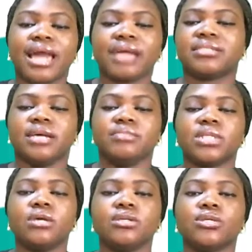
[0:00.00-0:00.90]
like
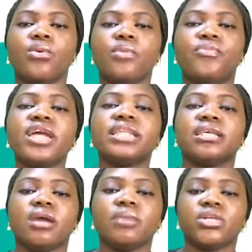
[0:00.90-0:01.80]
terms. So we bring
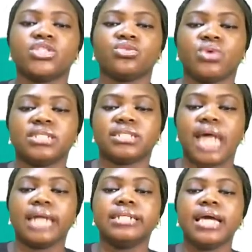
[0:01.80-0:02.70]
the numbers to one
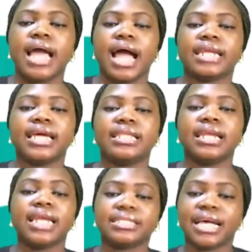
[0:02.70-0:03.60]
side and then the
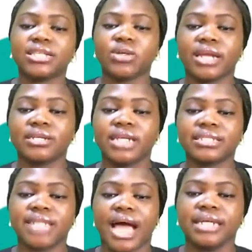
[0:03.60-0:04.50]
letter to another
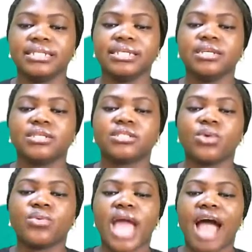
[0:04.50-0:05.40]
side.
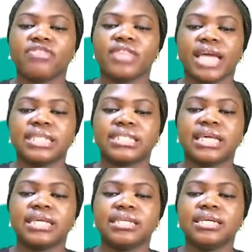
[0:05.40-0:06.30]
So we have
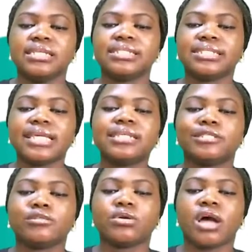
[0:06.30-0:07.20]
19. 6
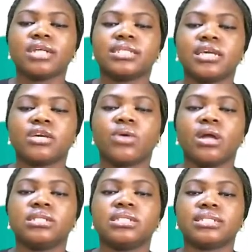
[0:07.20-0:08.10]
to cross the
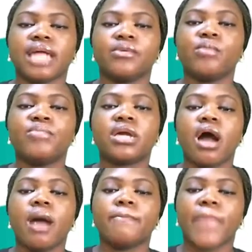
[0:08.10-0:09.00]
equality sign will
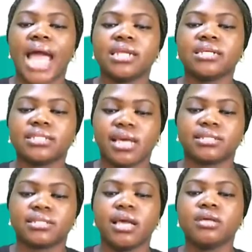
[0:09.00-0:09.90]
become minus
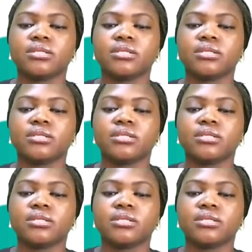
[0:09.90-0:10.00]
6.